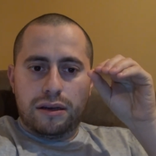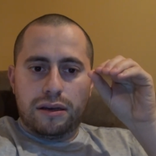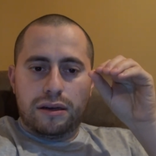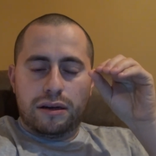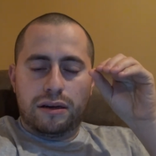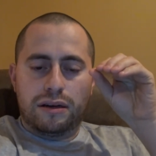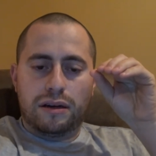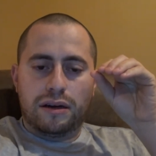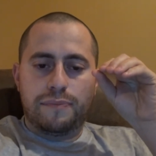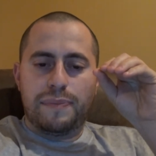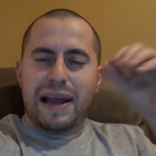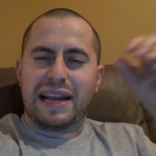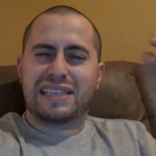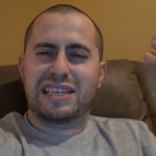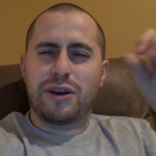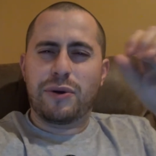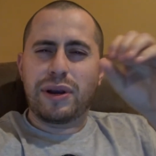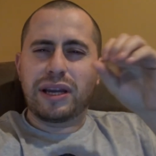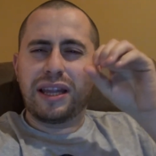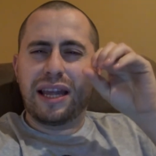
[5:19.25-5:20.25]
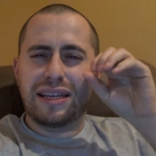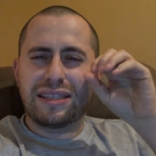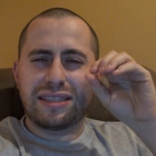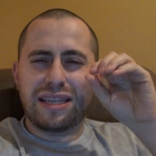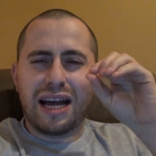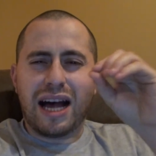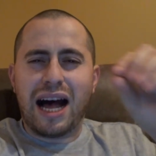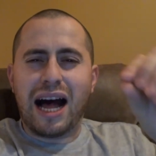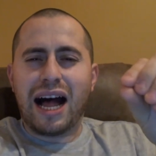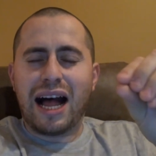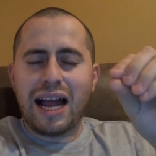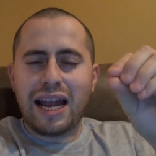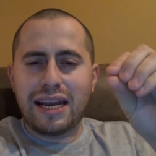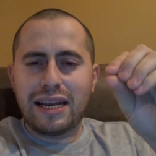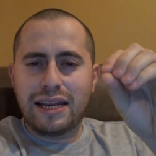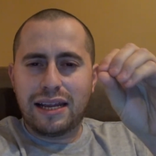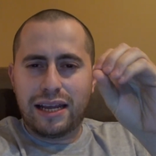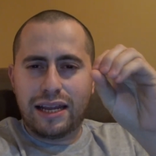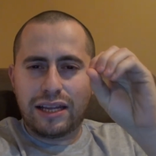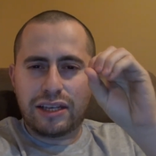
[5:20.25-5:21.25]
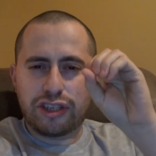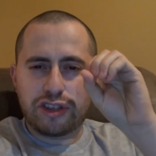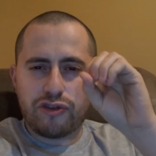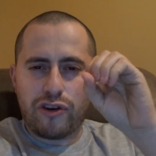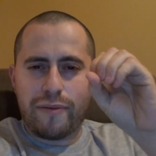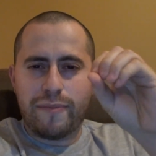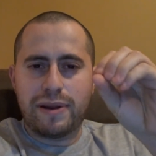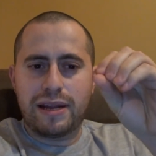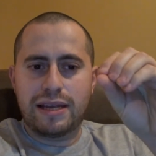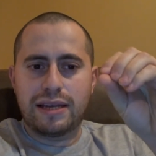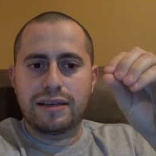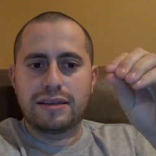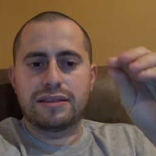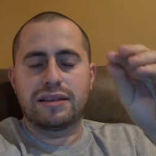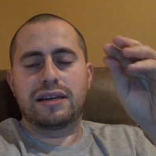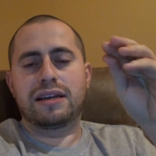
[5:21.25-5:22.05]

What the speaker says: bacteria likes to hide in extremities,